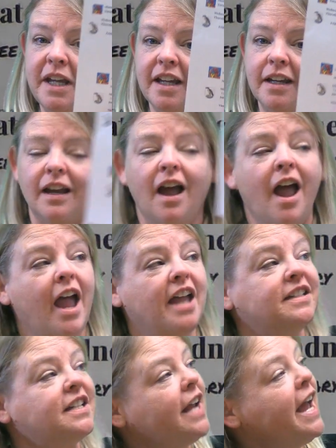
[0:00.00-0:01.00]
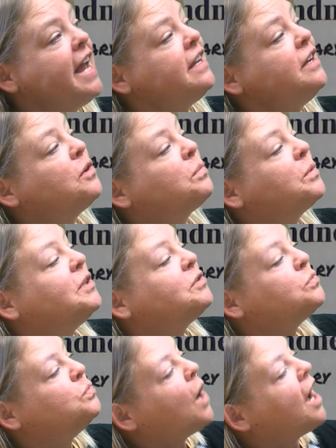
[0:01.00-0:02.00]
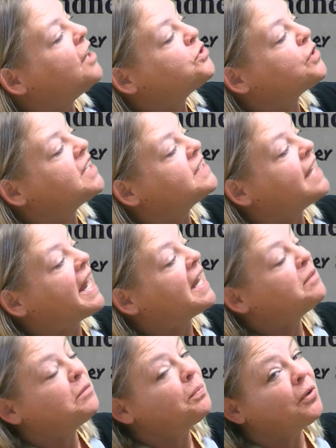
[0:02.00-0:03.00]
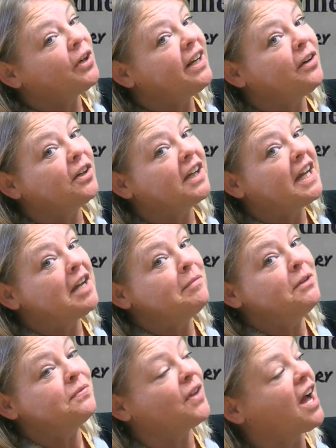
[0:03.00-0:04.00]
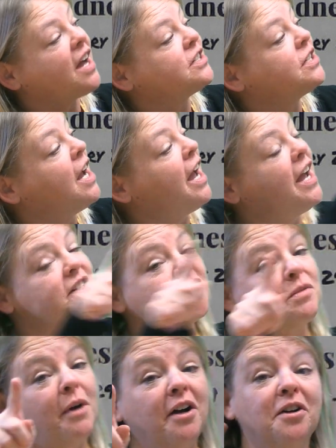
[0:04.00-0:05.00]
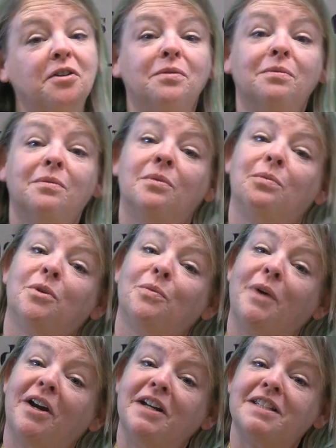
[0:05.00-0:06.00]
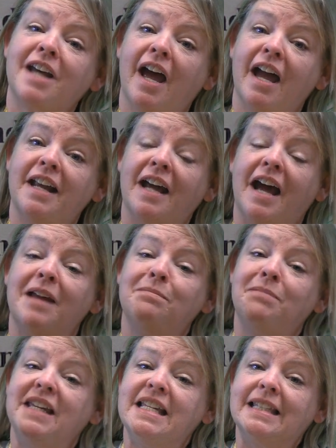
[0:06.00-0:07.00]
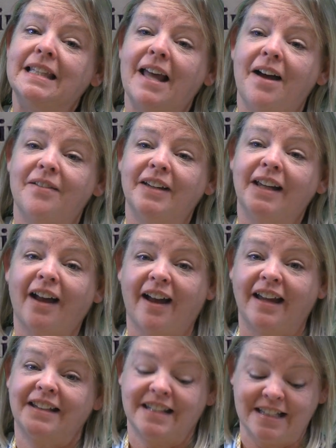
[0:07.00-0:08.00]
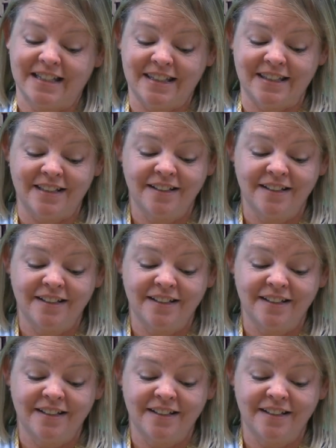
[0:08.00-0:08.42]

week, and today we uh, dress animal print or camouflage, and tomorrow we're wearing tie-dye, peace, love, and kindness.